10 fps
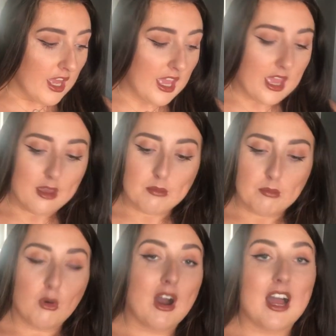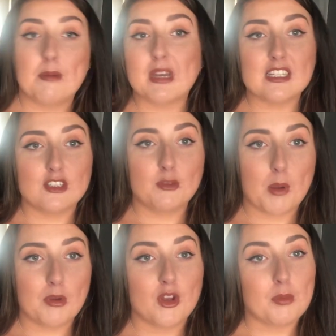But I am personally
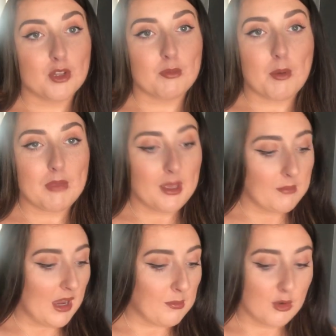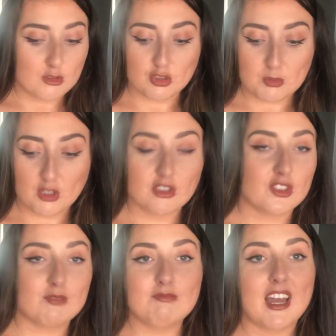probably going to put them on my MacBook just
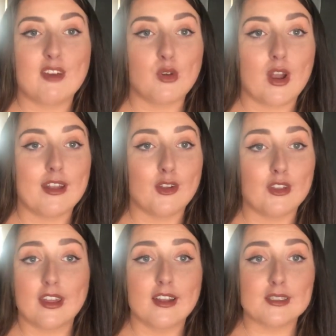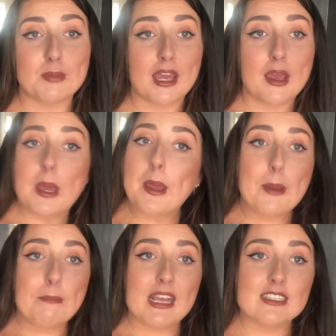because I haven't got anything on there. It's a bit
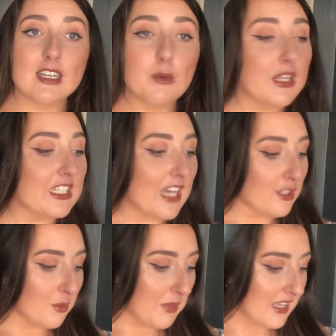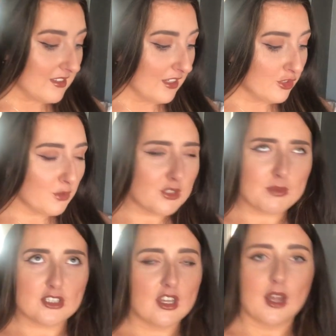basic and we need to add some personality to it,
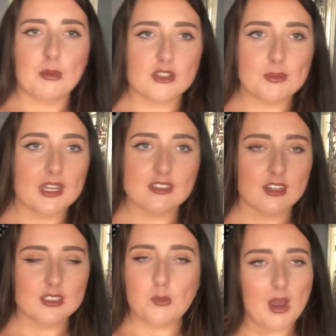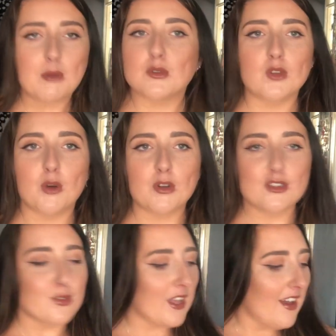especially Harry Potter personality. Why would we not
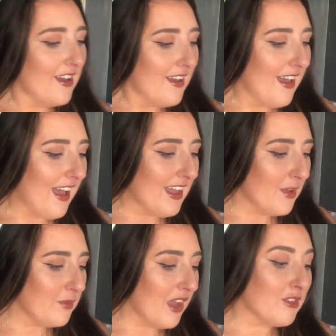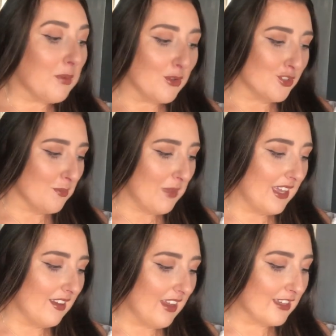want to do that? And then we have the potion
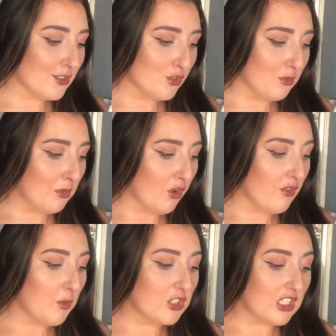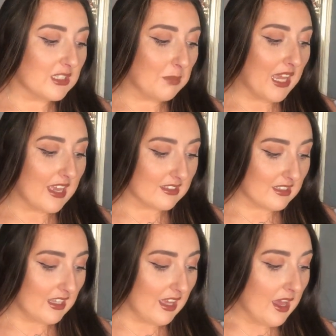making exclusive book of it, which is
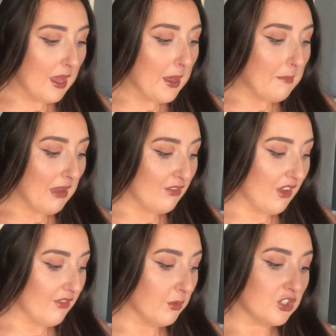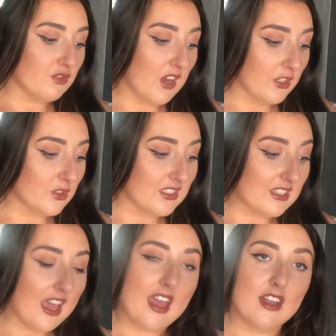personally my favourite, which is valued at
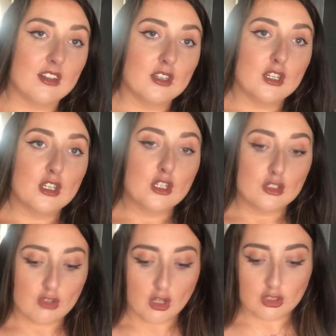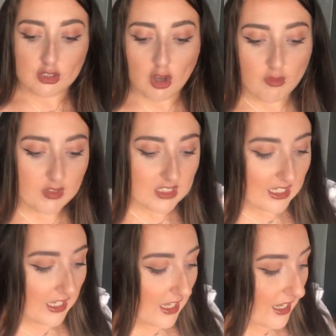$10. So
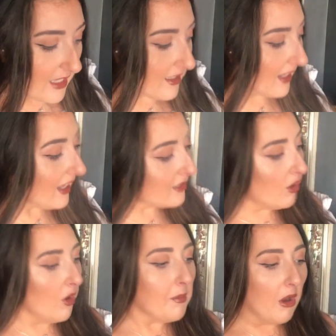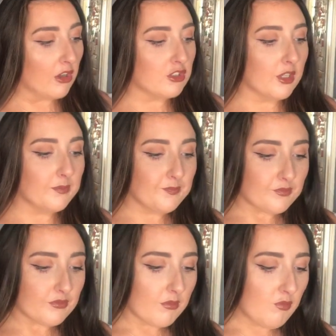obviously it is. And that's the whole box. So
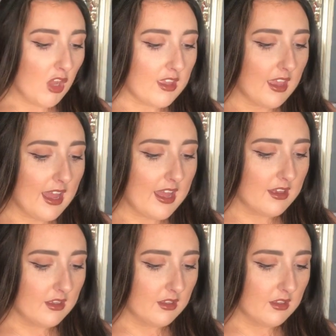you get